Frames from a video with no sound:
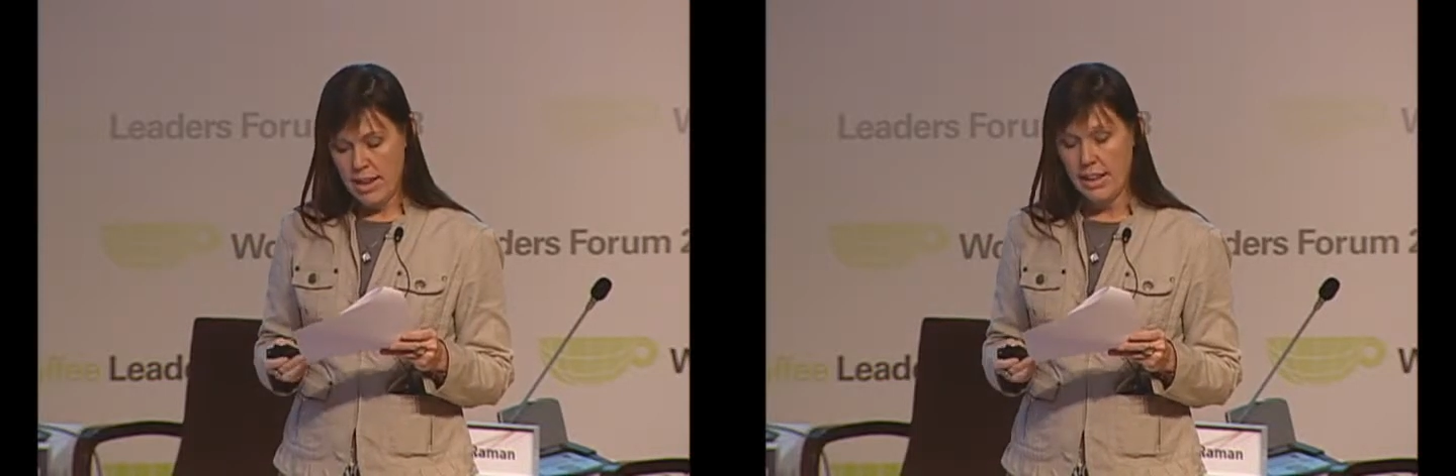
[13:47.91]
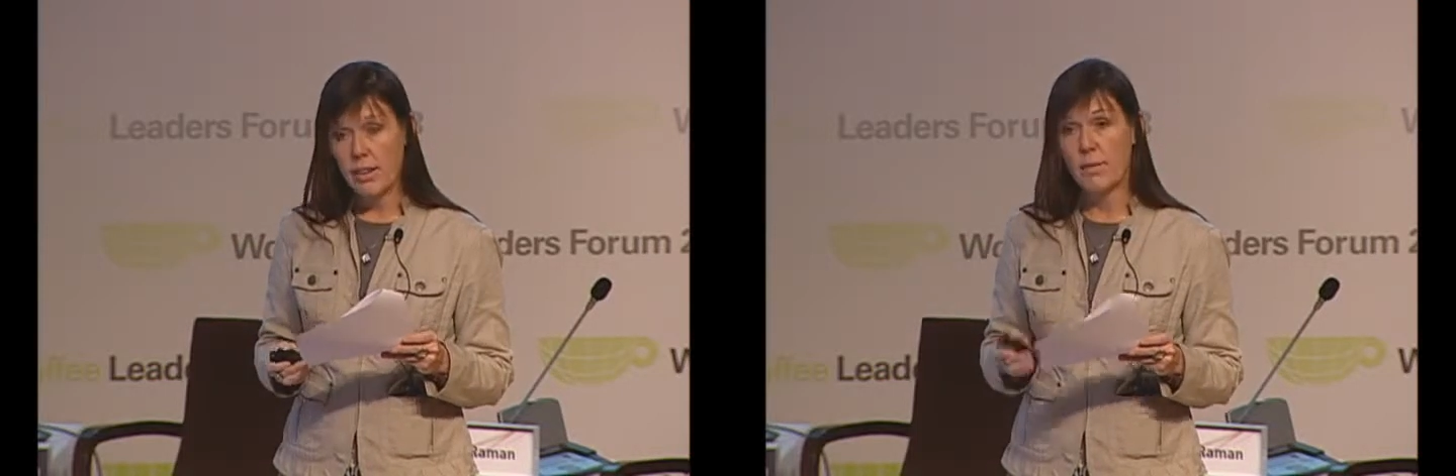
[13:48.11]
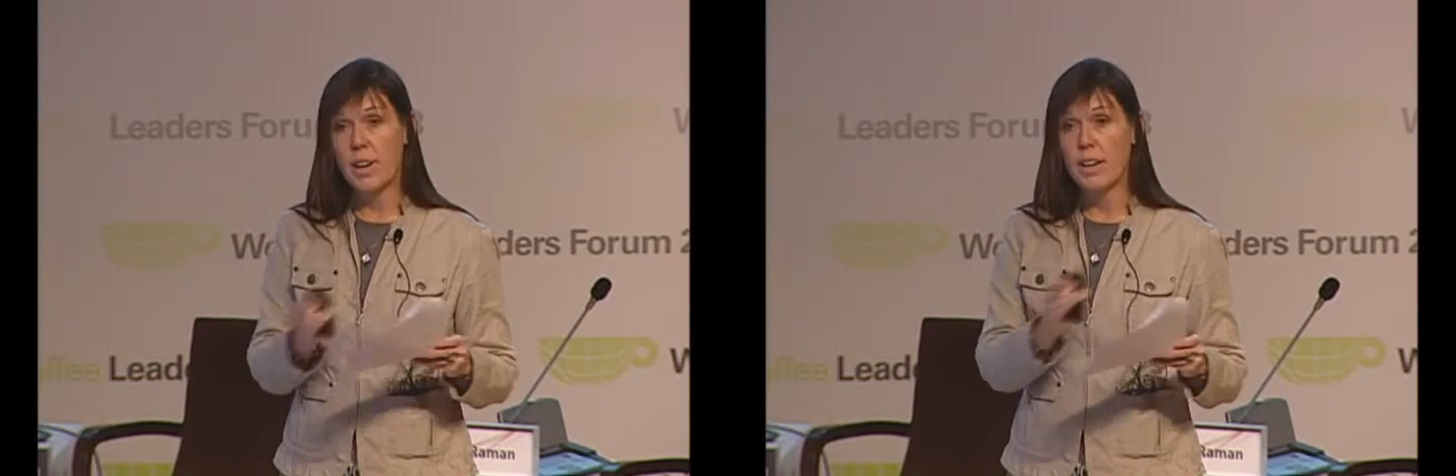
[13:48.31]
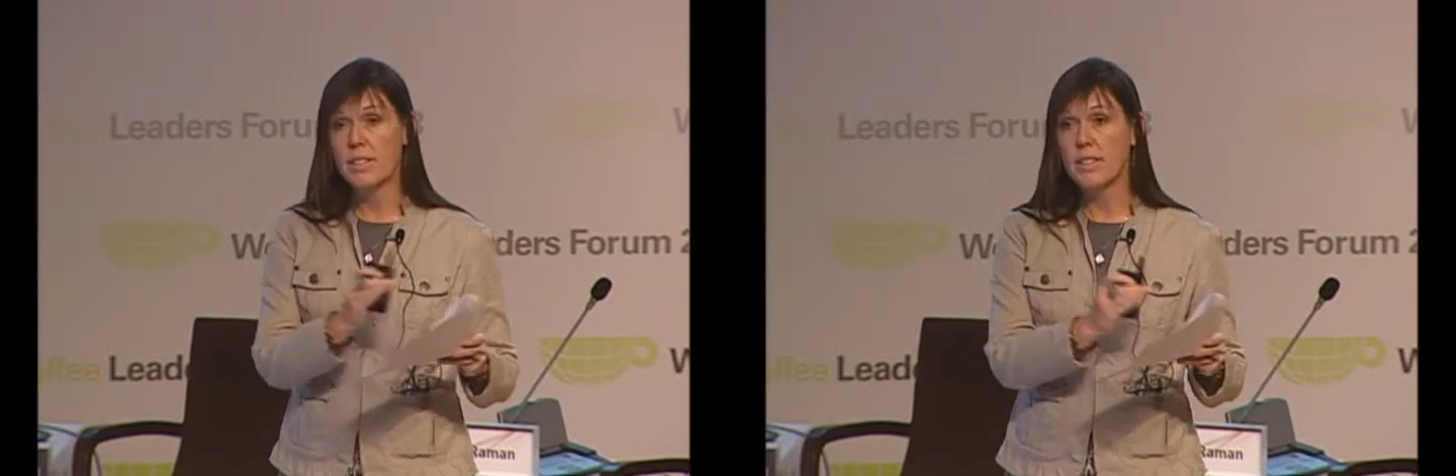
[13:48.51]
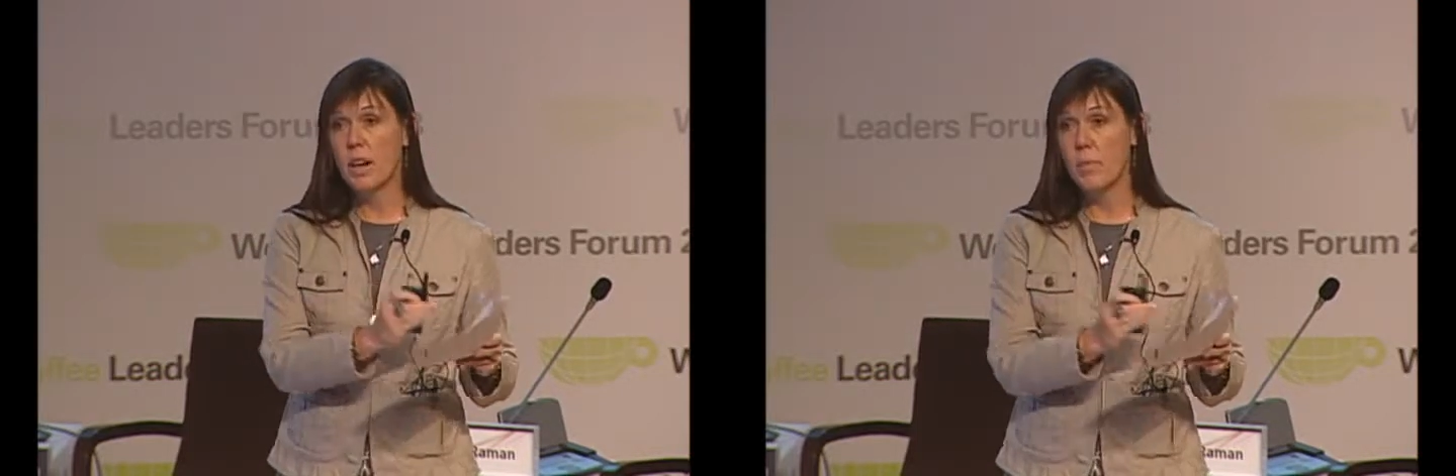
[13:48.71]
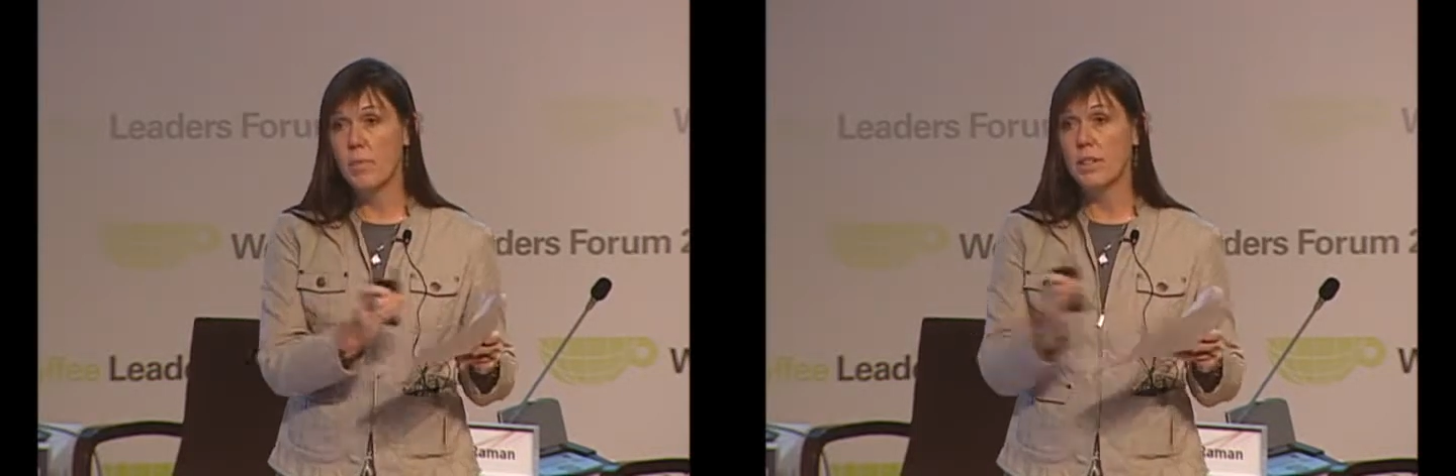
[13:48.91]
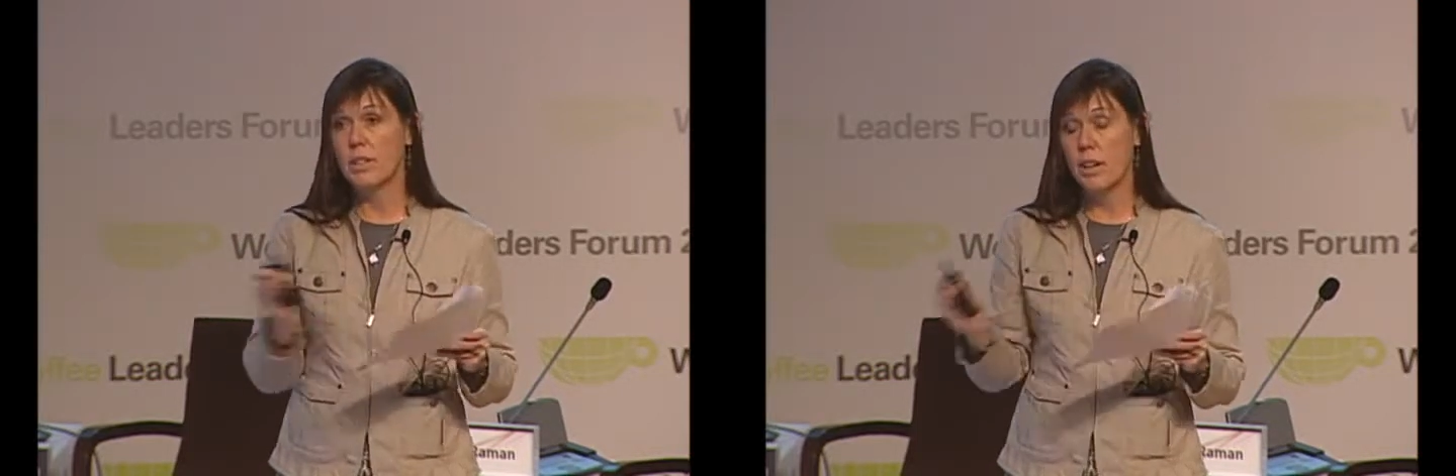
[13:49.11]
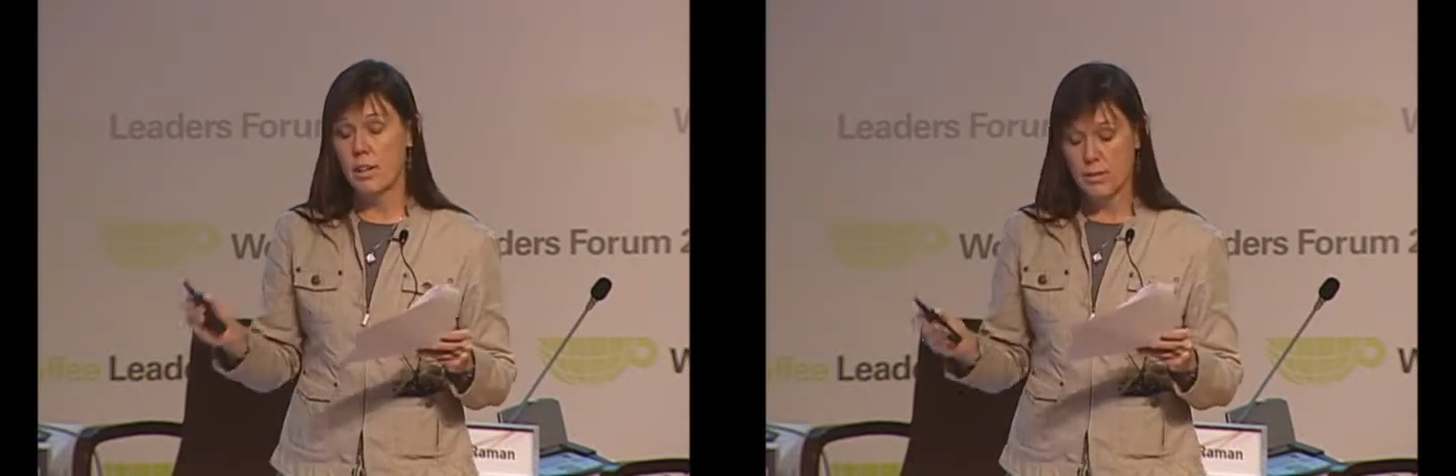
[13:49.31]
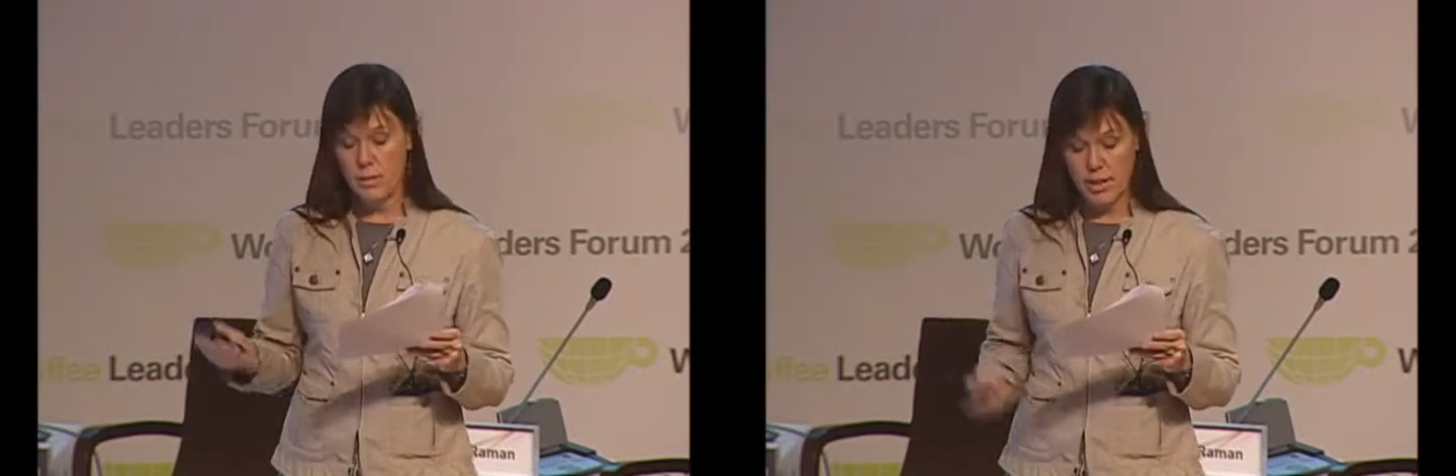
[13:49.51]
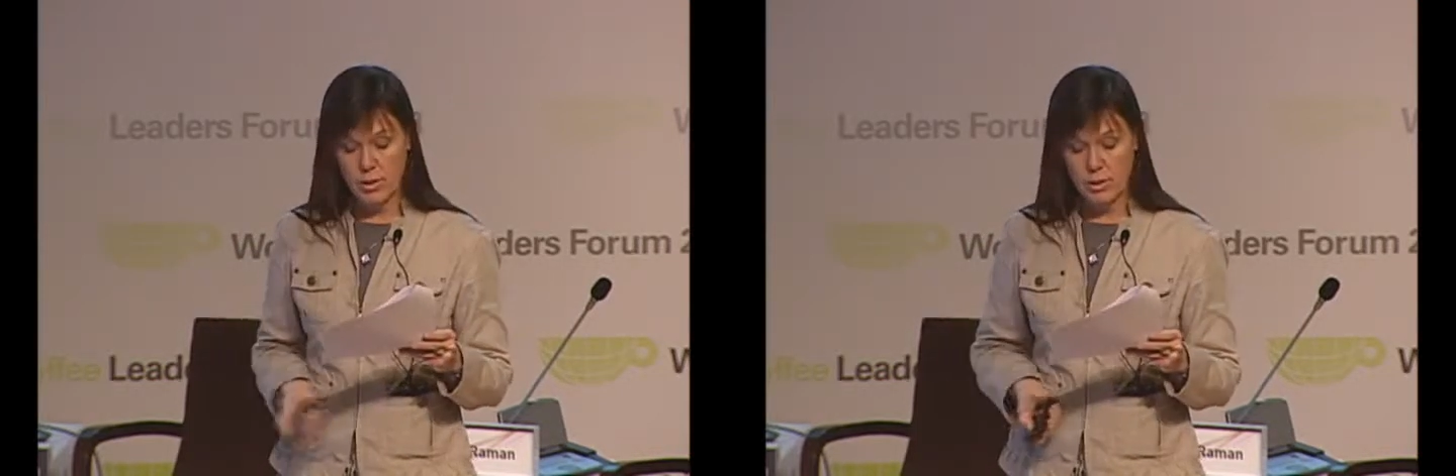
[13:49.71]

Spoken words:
and invest up and down the value